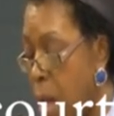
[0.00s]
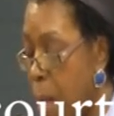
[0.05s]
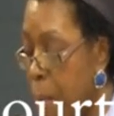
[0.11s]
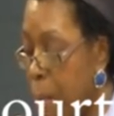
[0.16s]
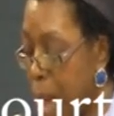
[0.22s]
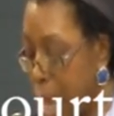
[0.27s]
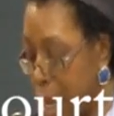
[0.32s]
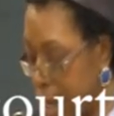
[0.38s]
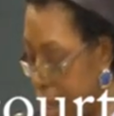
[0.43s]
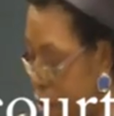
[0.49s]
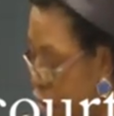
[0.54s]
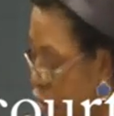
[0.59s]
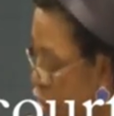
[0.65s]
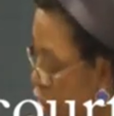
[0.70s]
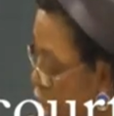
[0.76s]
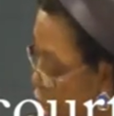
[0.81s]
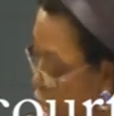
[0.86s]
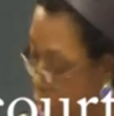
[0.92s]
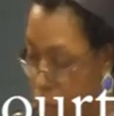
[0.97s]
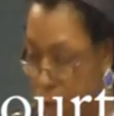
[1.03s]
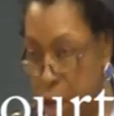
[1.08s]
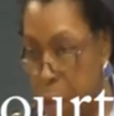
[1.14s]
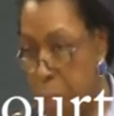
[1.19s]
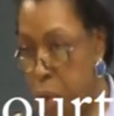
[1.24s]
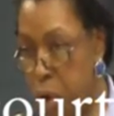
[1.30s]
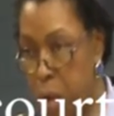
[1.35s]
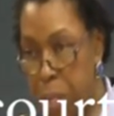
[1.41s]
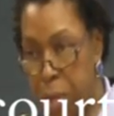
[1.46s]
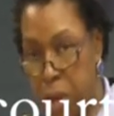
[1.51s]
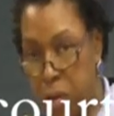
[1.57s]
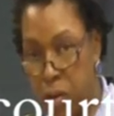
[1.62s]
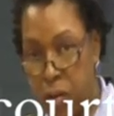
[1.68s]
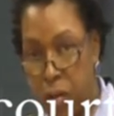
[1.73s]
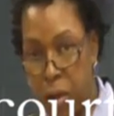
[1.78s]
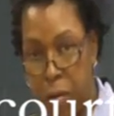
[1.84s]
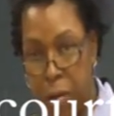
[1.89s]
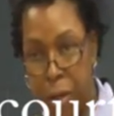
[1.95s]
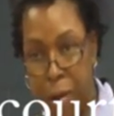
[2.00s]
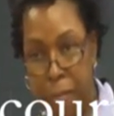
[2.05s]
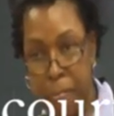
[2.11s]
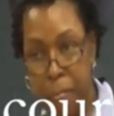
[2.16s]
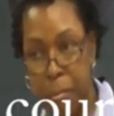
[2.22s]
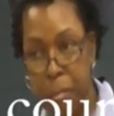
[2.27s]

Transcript: My literature doesn't have any pretty pictures on it.